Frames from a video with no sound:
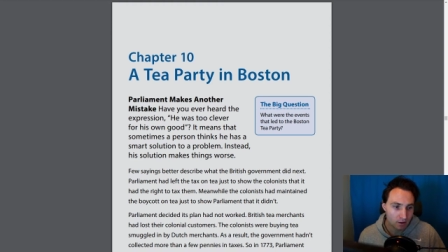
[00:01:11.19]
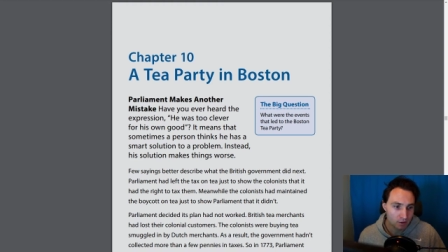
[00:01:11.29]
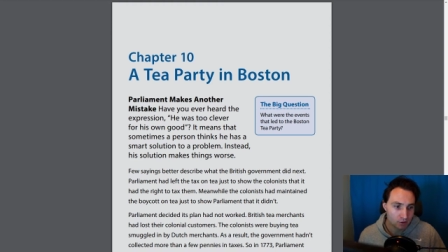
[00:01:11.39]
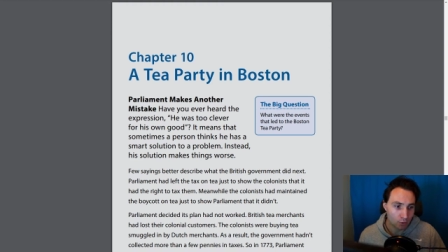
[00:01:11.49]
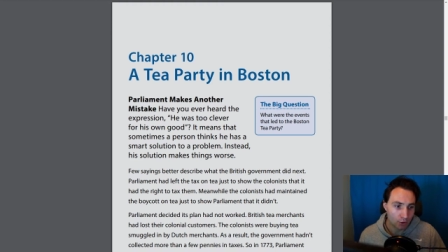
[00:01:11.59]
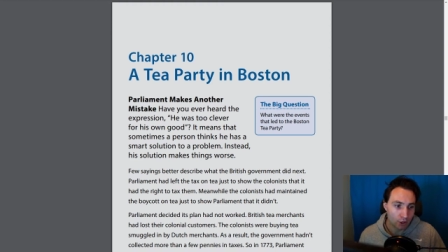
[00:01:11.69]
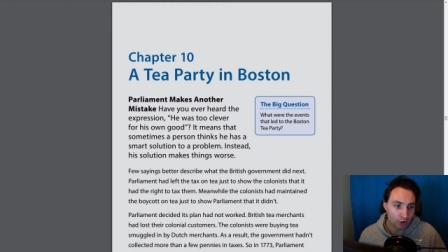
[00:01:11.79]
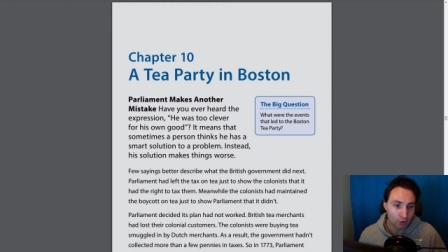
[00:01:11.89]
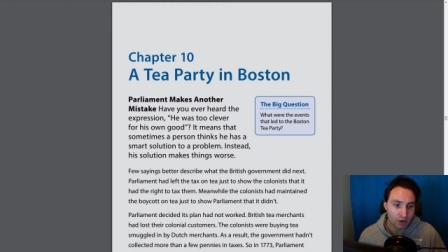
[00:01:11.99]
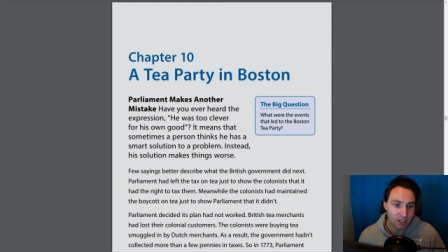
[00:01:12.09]
So we're going to
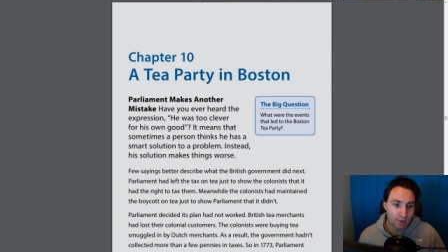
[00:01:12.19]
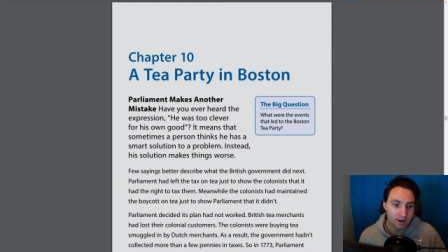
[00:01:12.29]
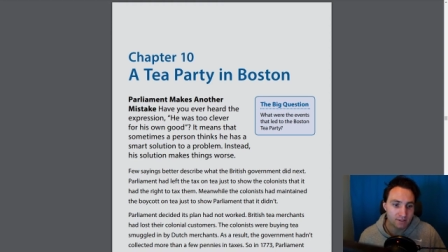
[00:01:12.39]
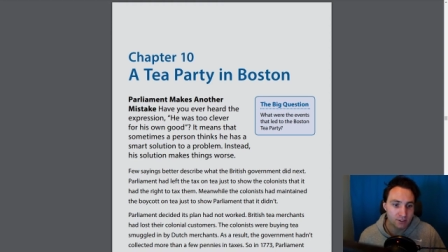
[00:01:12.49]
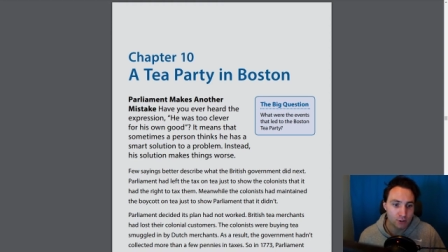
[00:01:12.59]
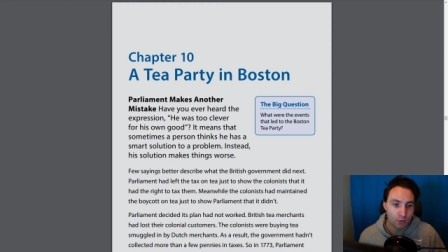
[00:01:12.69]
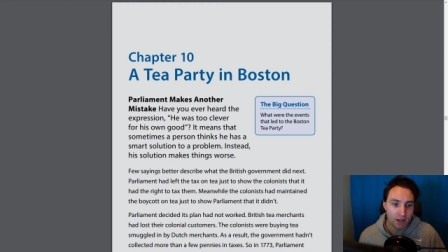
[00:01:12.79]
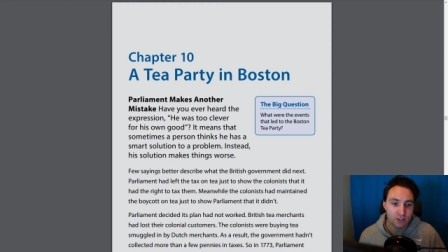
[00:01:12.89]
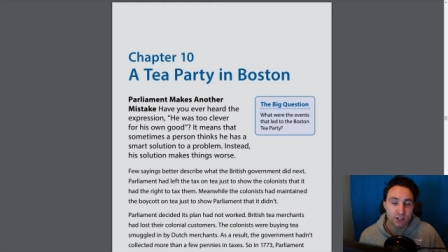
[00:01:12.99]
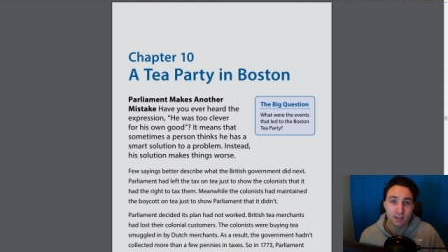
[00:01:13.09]
read about a
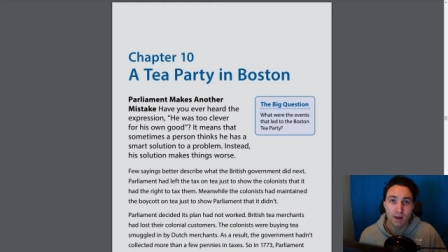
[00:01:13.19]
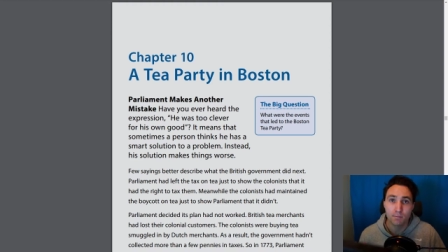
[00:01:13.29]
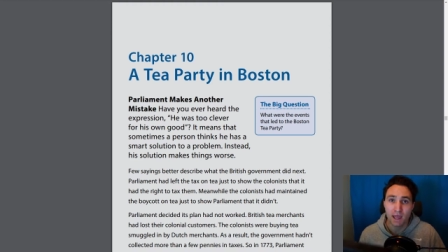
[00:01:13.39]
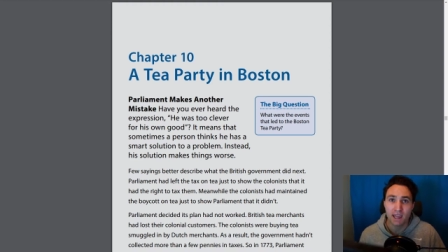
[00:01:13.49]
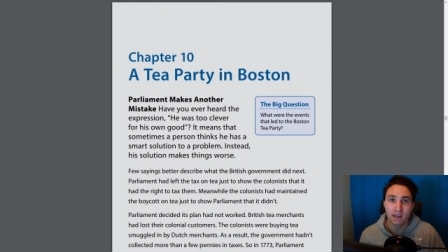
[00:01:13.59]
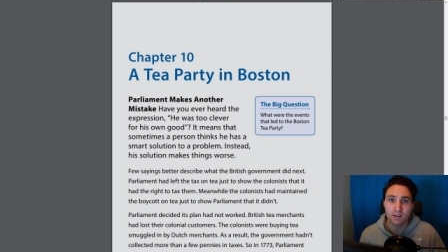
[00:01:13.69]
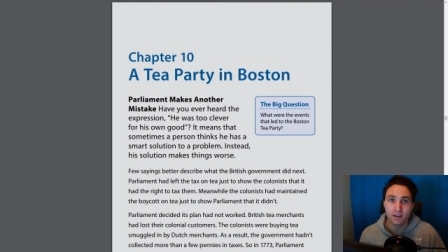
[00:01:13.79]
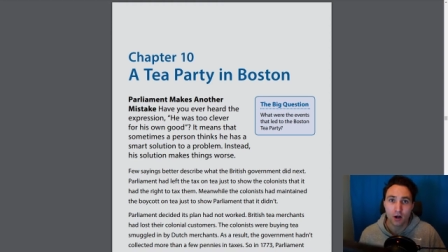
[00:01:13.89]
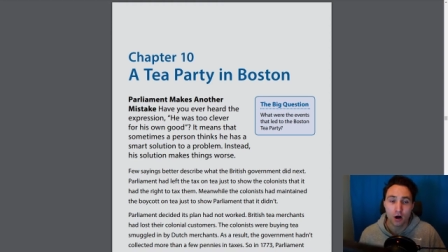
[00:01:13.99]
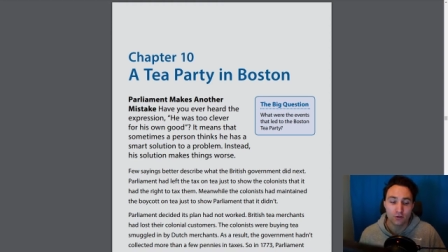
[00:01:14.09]
situation that made the
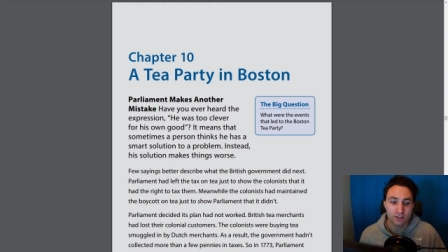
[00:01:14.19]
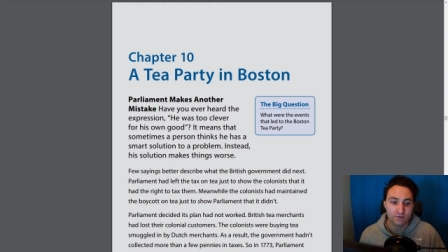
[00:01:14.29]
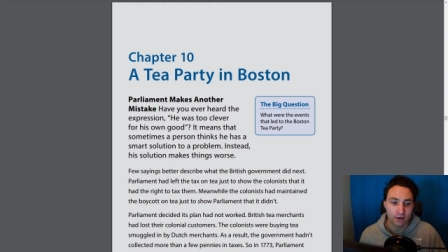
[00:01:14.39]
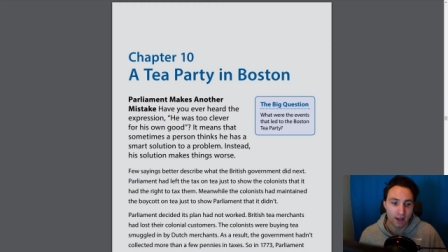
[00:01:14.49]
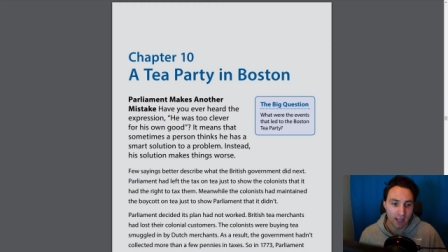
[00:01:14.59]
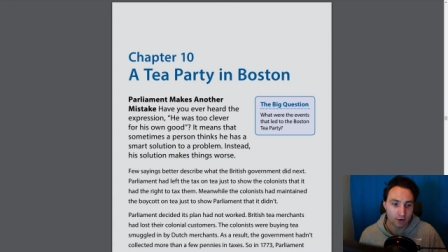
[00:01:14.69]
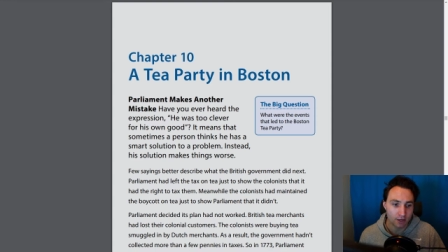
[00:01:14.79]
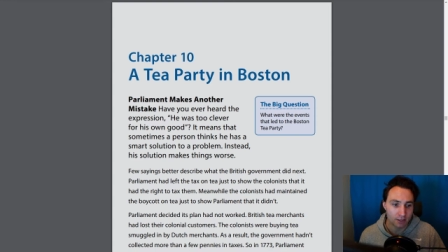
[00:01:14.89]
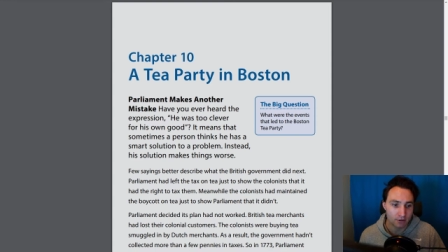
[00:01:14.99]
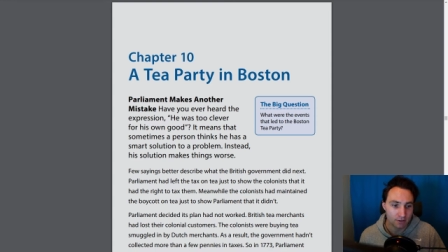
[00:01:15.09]
colonists very angry
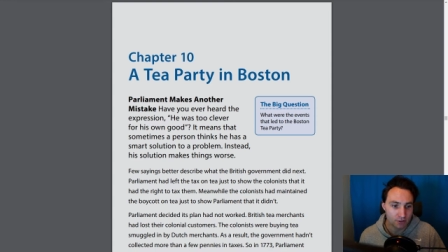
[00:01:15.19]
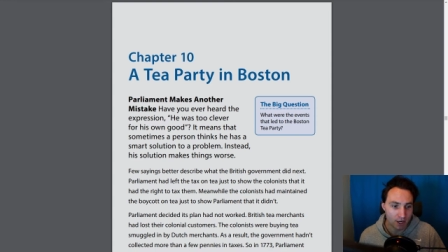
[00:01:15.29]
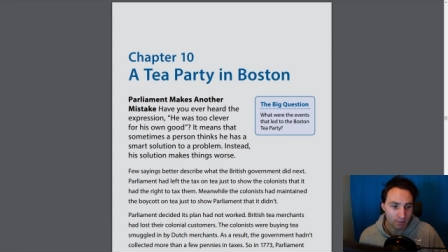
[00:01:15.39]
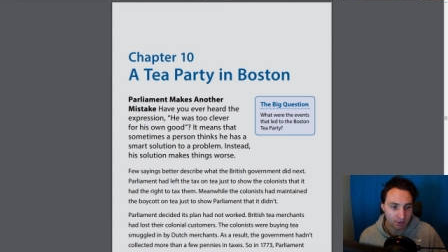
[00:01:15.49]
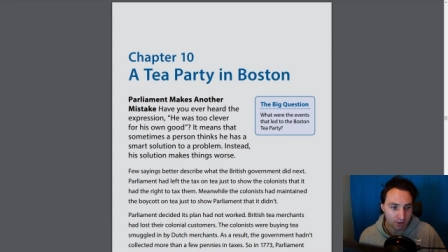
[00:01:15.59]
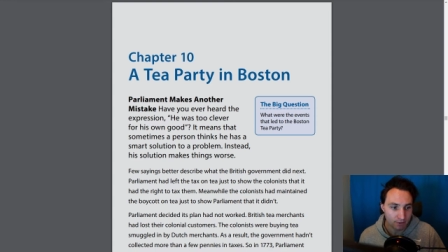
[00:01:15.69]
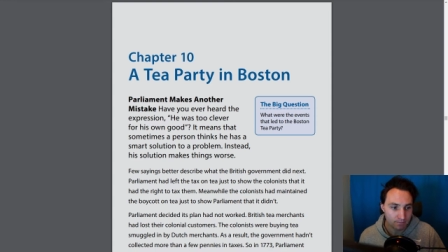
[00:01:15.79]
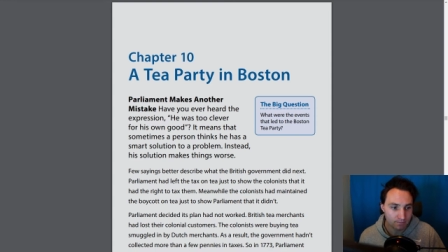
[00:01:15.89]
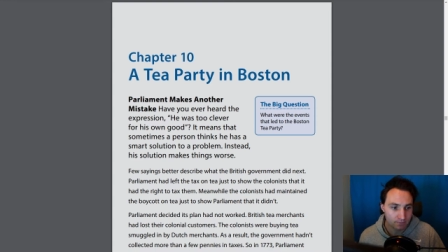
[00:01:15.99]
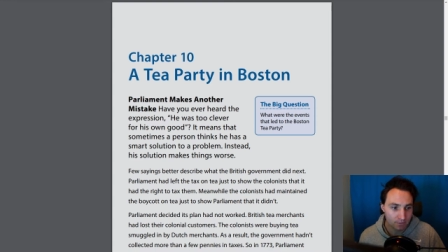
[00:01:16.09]
during this chapter.
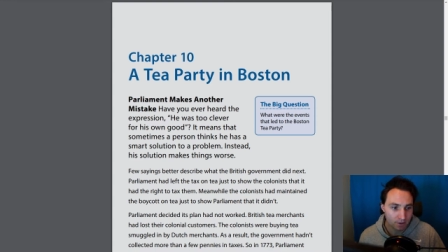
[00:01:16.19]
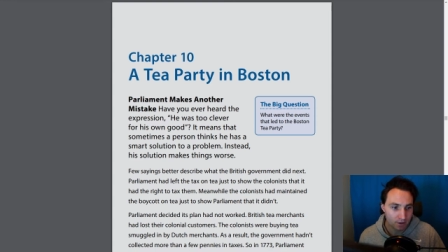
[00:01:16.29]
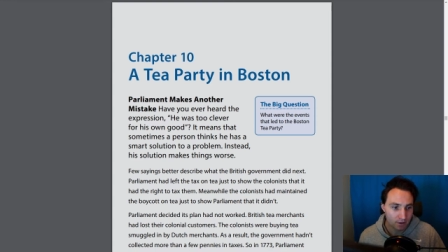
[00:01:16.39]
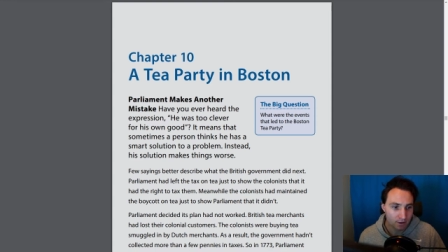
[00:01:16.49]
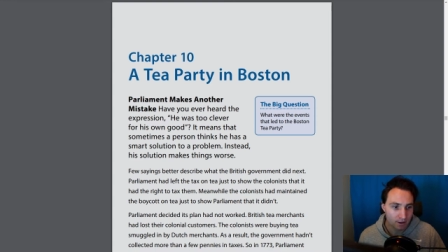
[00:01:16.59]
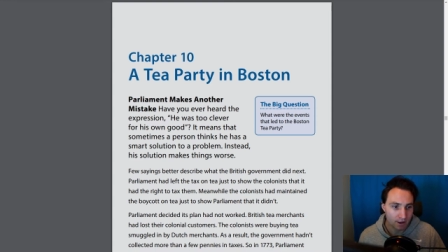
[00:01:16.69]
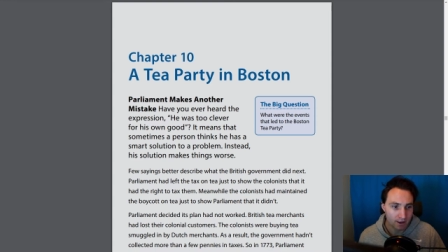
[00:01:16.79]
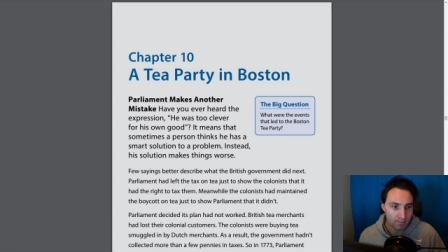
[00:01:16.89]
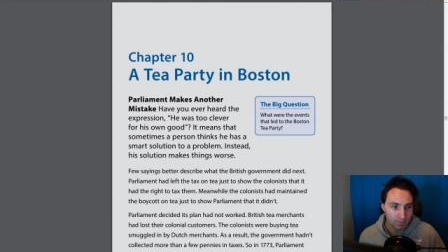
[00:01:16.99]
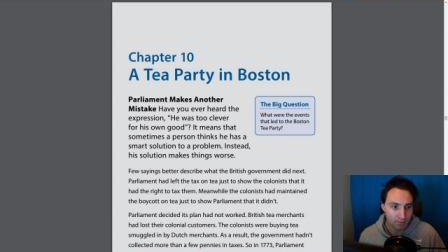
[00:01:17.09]
Okay,
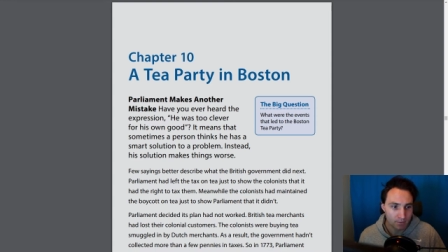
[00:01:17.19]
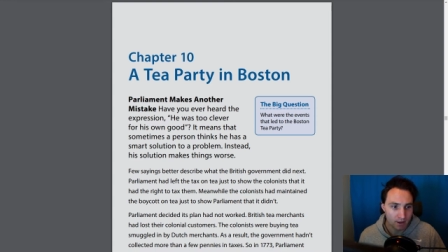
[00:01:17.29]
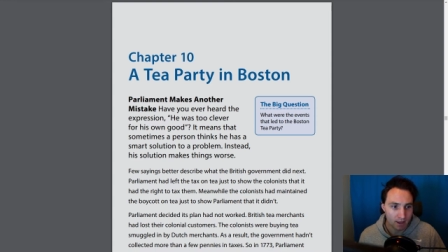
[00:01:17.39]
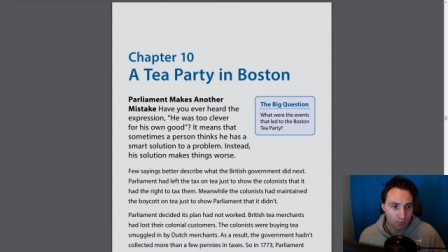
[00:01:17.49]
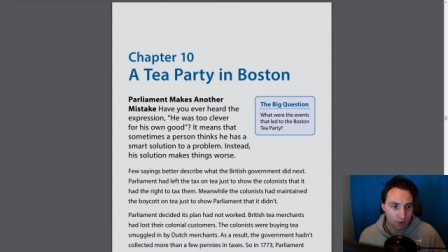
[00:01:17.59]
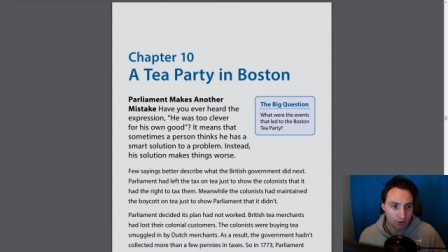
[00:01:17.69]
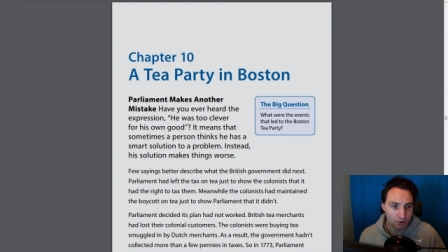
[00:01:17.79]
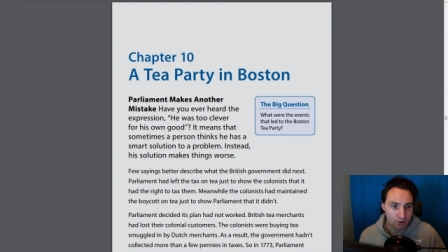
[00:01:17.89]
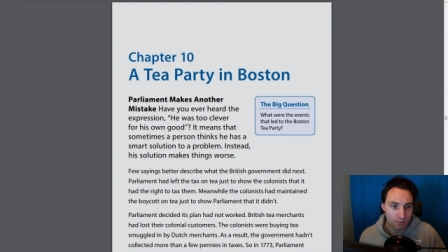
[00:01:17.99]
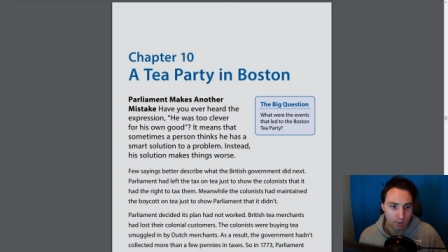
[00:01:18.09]
and we're going to
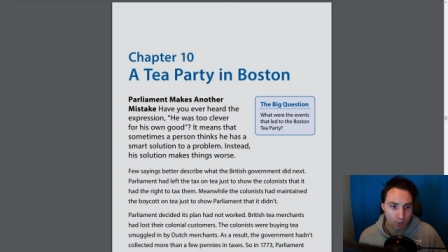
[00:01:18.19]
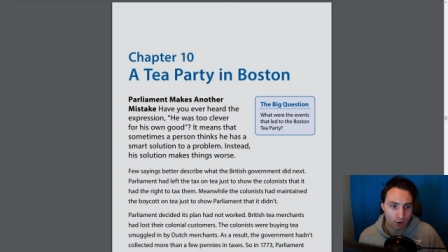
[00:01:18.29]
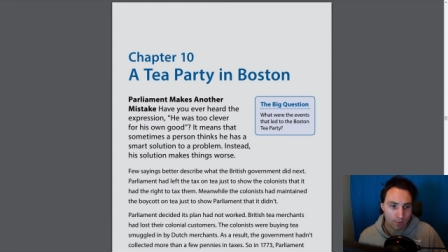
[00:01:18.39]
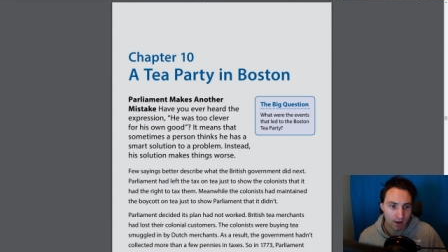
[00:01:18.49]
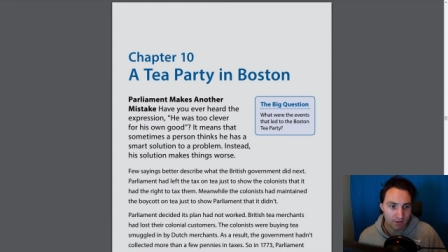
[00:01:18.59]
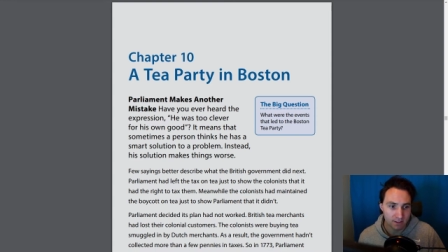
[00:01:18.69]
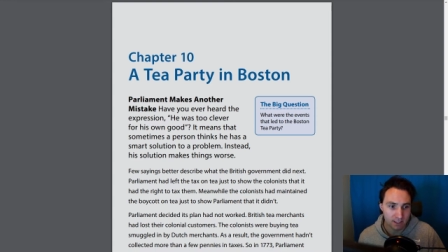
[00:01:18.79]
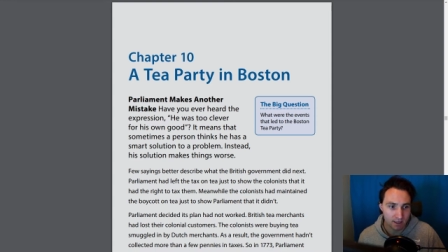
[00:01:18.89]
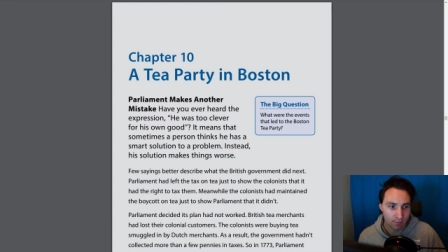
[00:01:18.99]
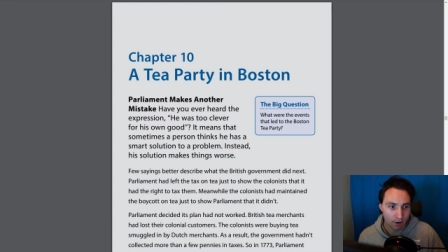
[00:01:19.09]
learn a little bit more about this
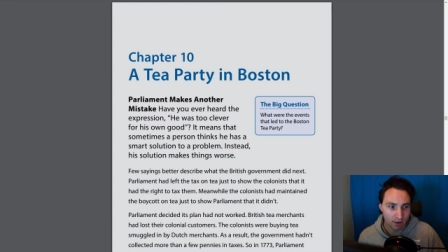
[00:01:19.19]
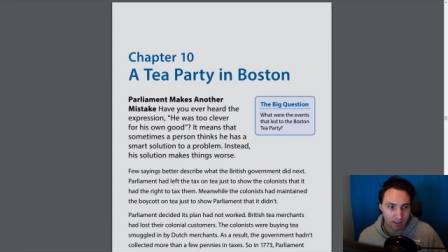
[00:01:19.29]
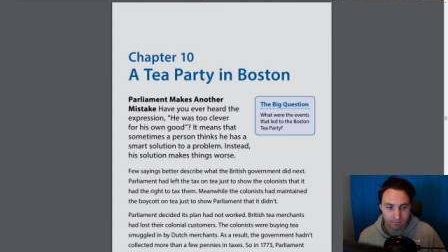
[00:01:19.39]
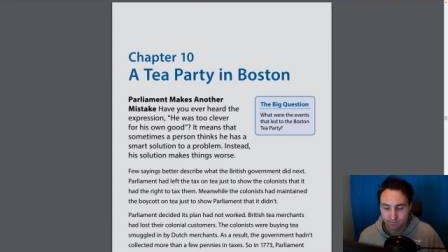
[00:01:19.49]
tea party.